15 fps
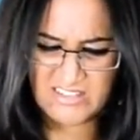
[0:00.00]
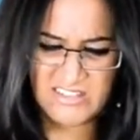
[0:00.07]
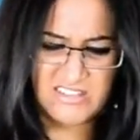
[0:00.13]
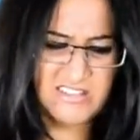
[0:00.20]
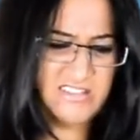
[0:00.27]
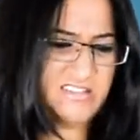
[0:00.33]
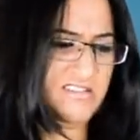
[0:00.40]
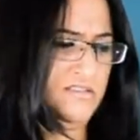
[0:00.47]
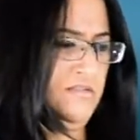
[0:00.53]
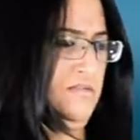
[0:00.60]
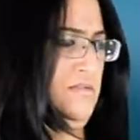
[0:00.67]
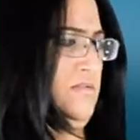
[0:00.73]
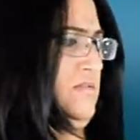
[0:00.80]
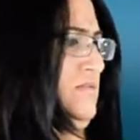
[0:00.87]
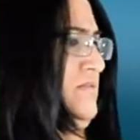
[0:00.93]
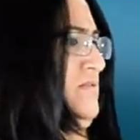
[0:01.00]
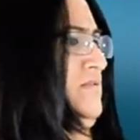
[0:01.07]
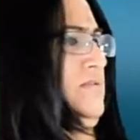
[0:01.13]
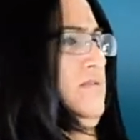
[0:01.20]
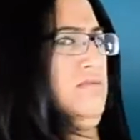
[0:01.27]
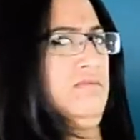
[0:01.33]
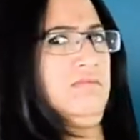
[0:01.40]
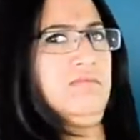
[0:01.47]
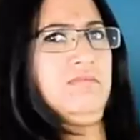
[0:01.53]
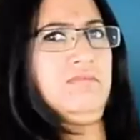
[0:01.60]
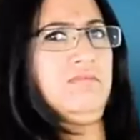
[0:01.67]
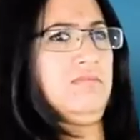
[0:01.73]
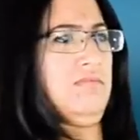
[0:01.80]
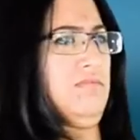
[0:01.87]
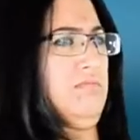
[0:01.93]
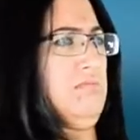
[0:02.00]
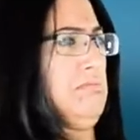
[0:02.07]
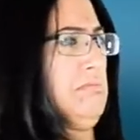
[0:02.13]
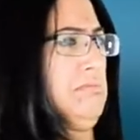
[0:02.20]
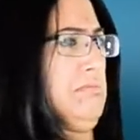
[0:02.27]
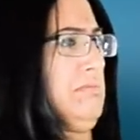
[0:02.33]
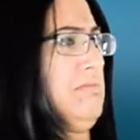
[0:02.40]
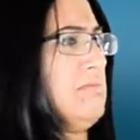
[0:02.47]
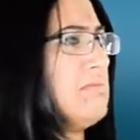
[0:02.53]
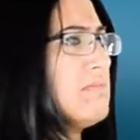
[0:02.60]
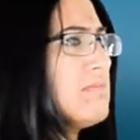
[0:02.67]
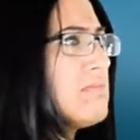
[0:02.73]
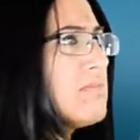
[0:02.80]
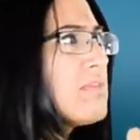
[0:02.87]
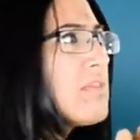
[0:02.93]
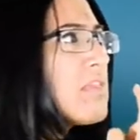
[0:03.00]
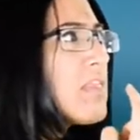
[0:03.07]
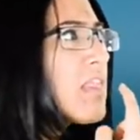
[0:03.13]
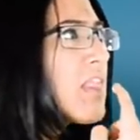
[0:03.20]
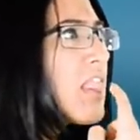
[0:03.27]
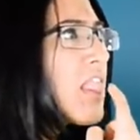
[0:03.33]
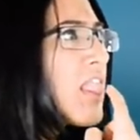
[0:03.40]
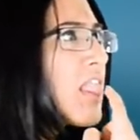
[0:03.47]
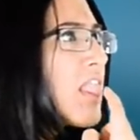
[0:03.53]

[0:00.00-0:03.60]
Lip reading: (no one is talking)